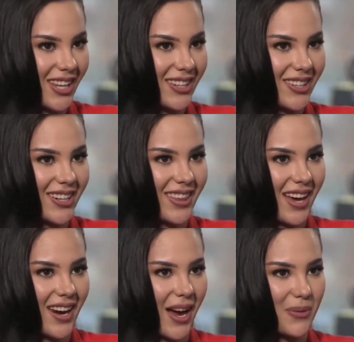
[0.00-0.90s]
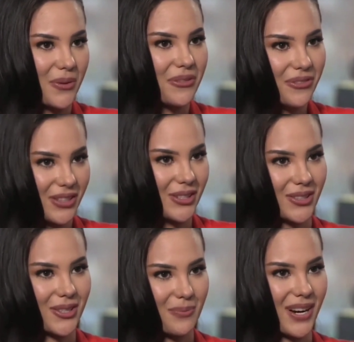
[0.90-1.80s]
later that I will feel
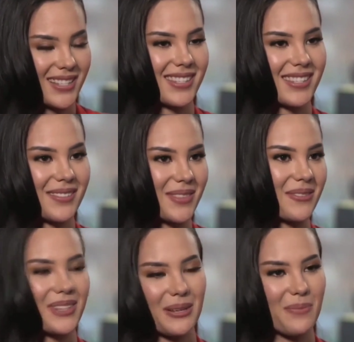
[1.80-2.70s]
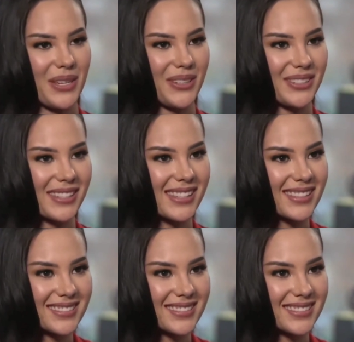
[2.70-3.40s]
the presence of the Filipinos.